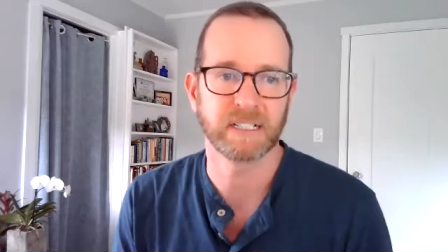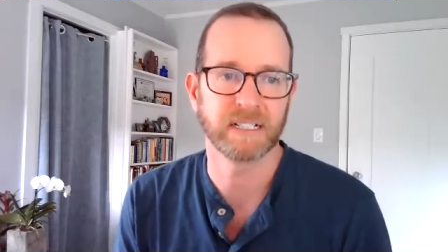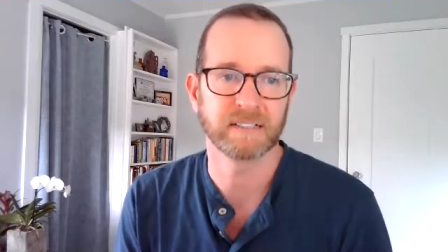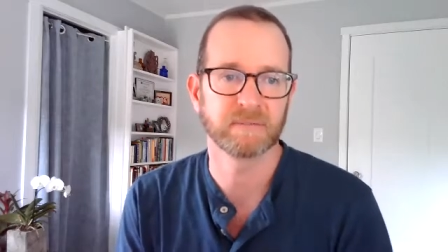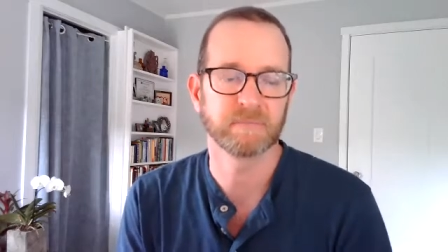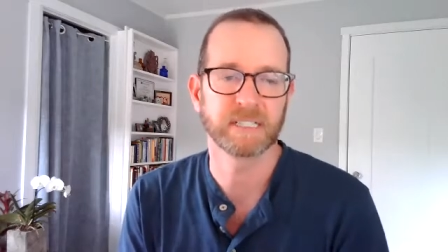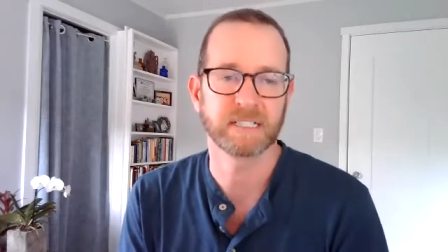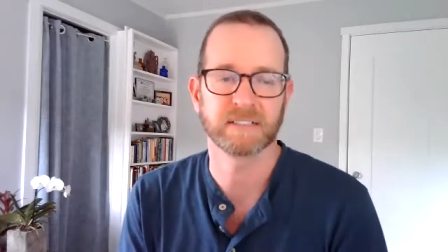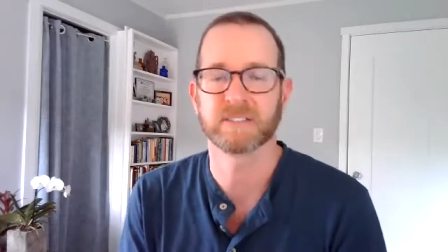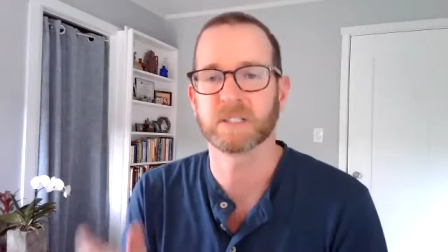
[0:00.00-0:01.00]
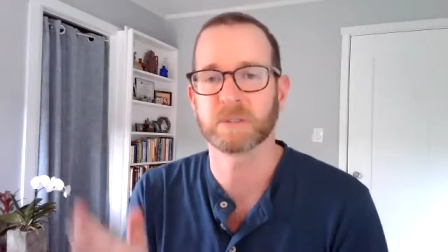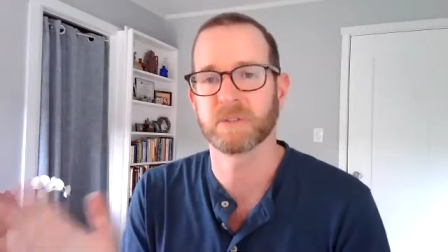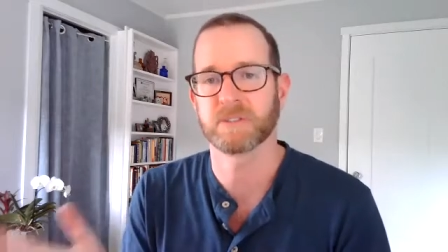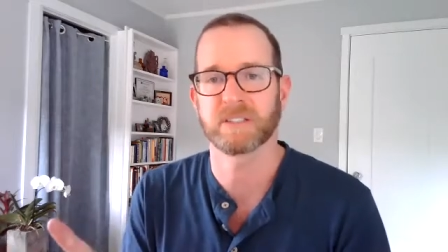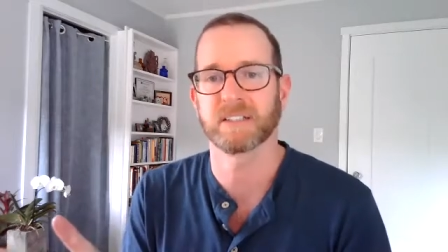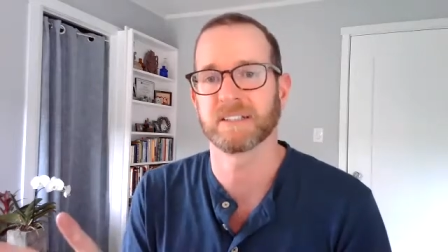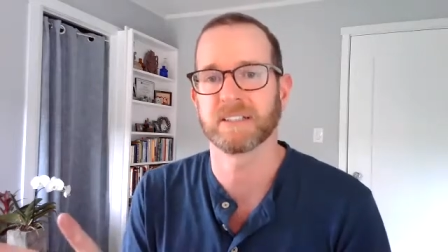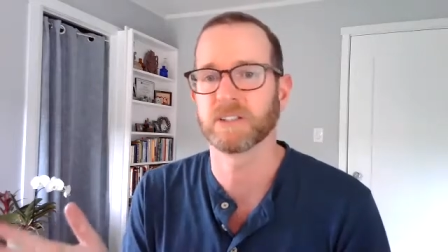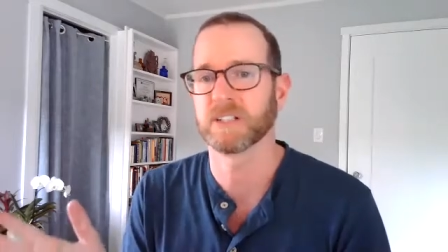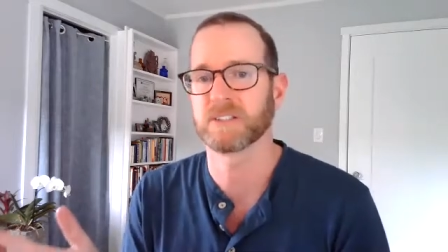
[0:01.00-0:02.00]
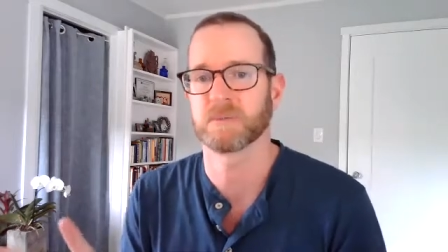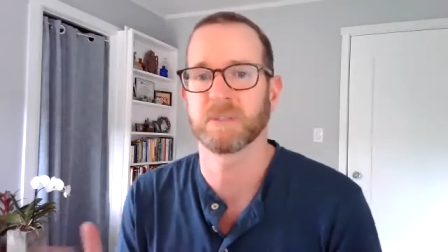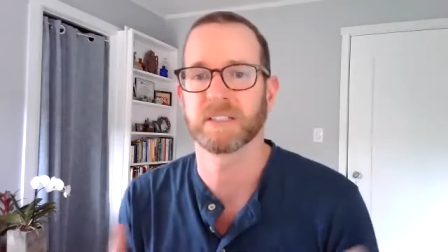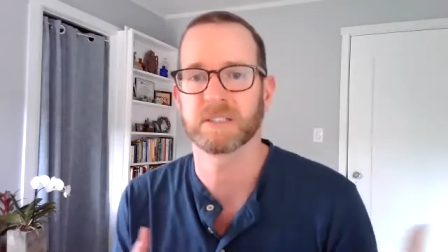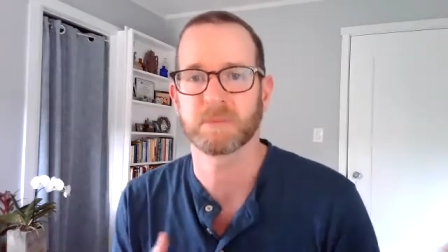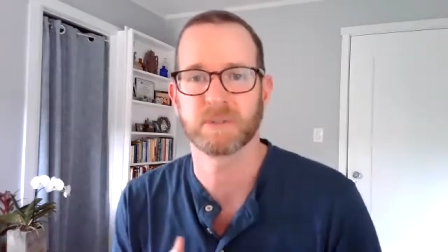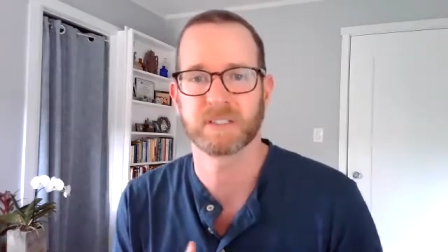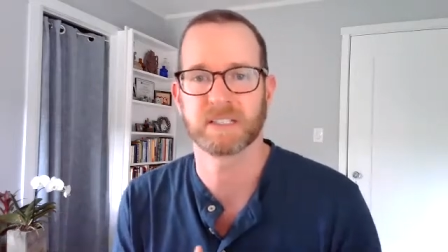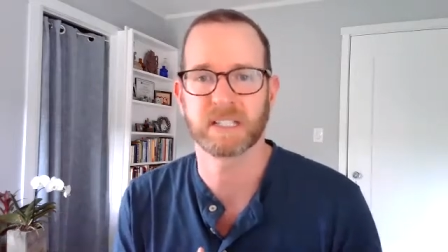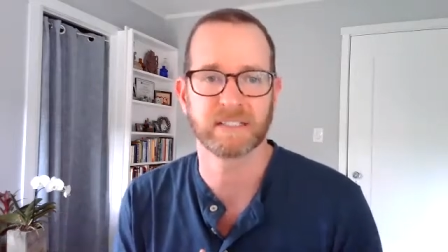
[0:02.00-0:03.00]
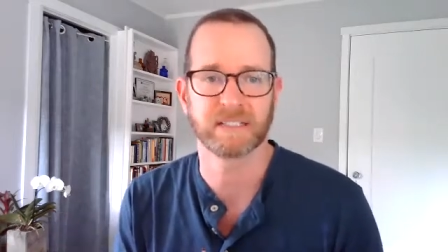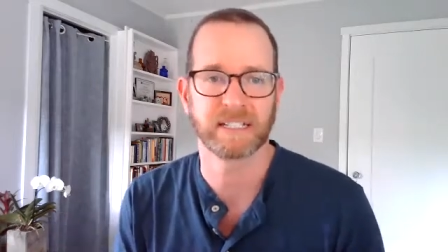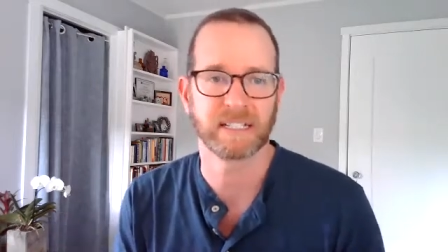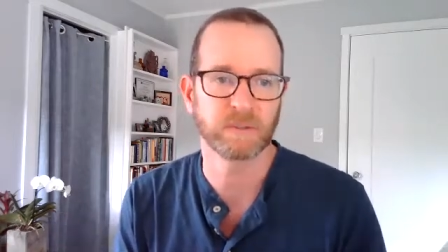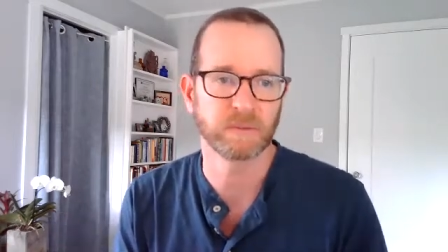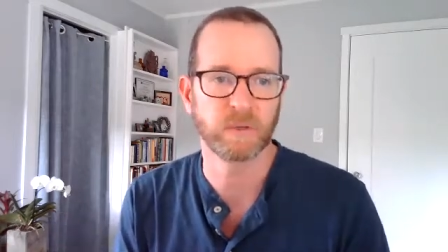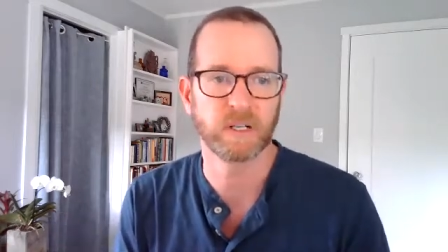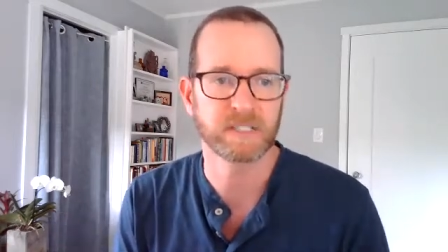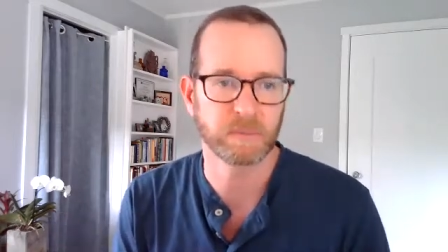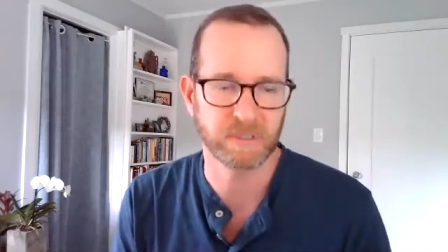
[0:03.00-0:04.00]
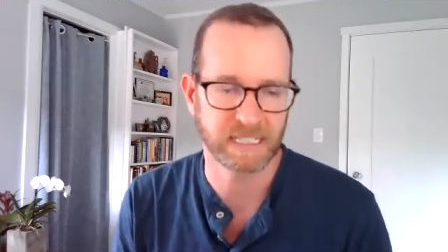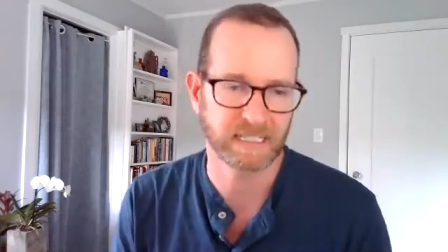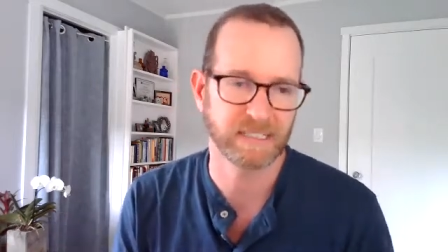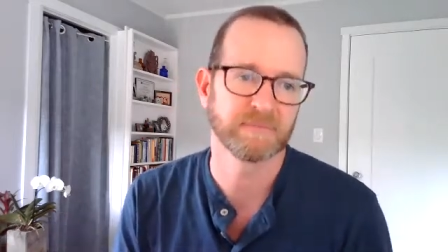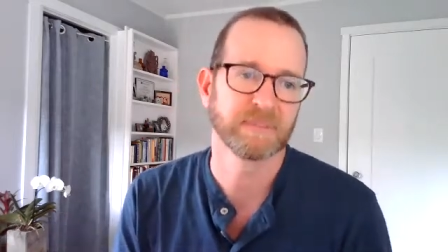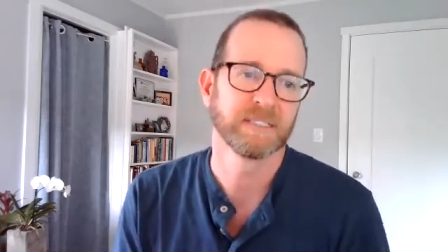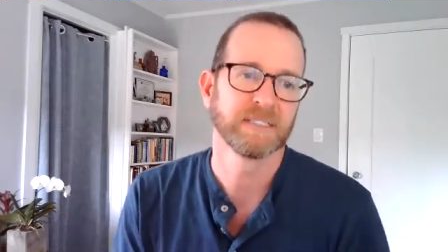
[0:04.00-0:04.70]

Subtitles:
Not because this person agrees with me and this person doesn't, then I don't want to protect them.